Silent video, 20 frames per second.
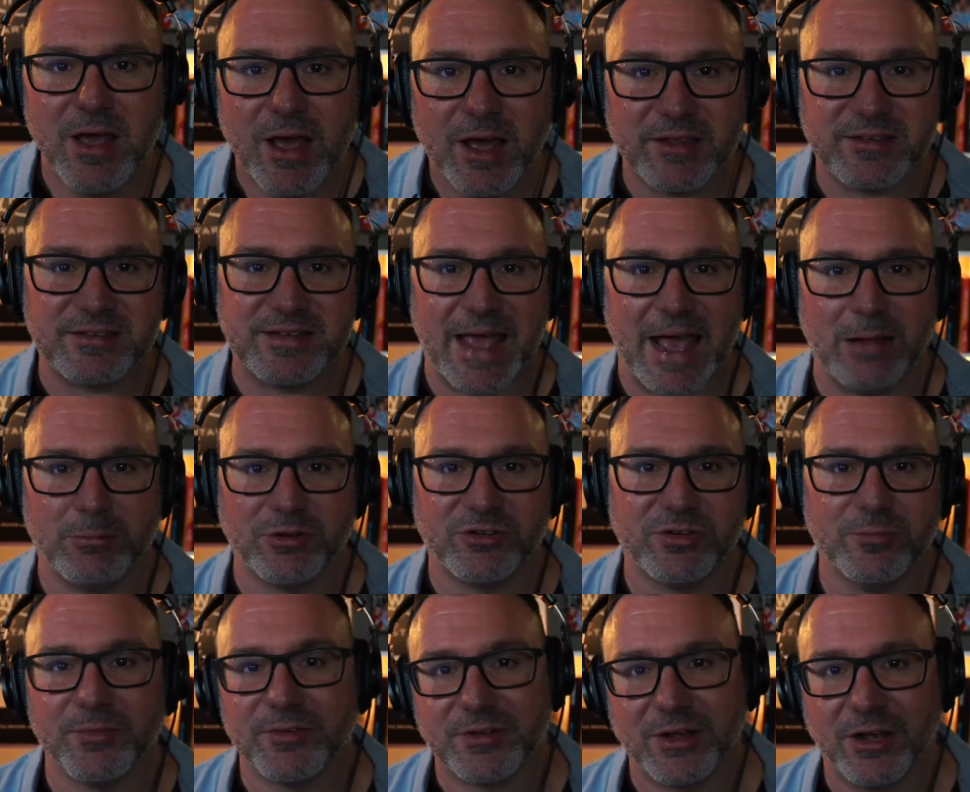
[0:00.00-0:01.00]
establish
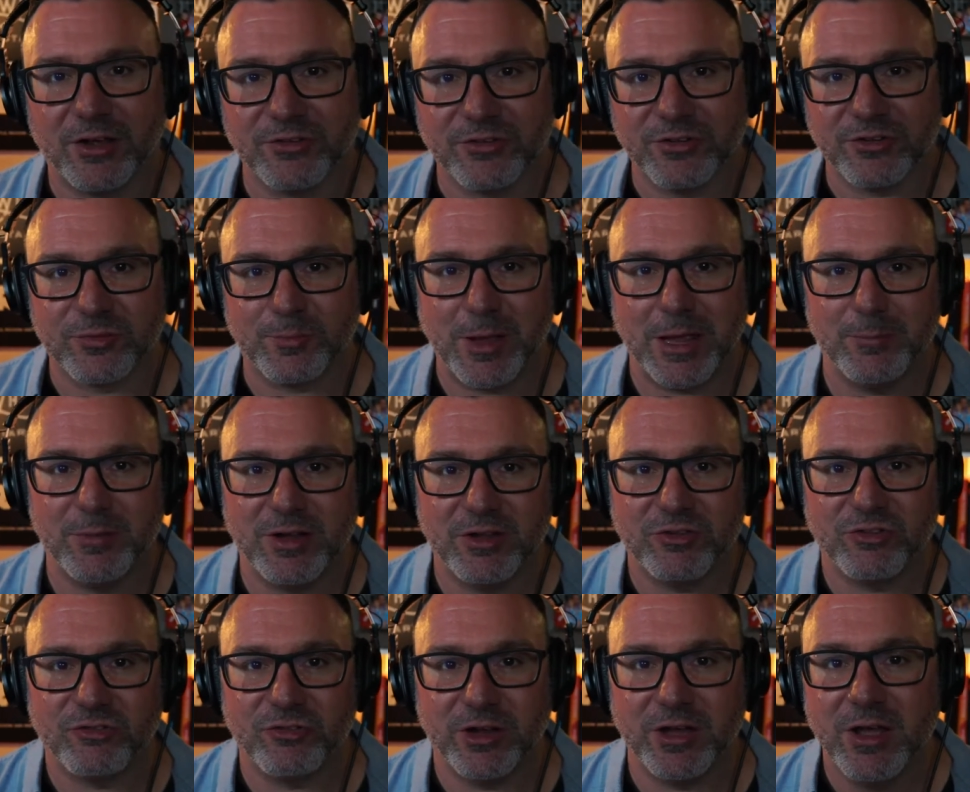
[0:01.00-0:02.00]
themselves in this payment
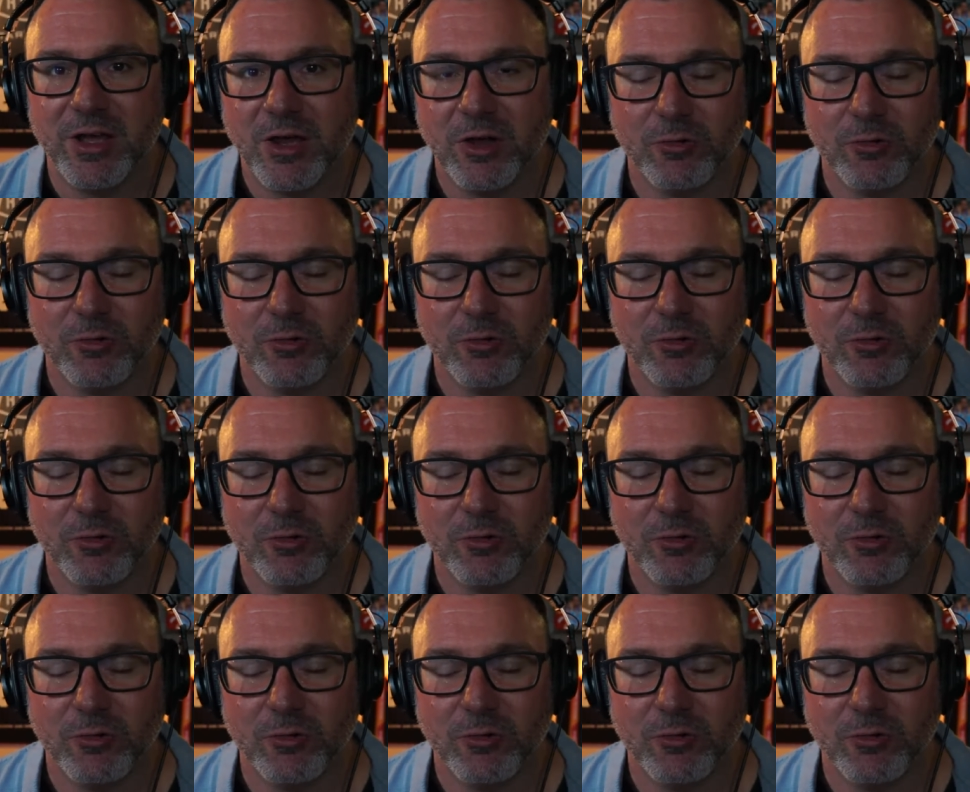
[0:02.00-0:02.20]
industry.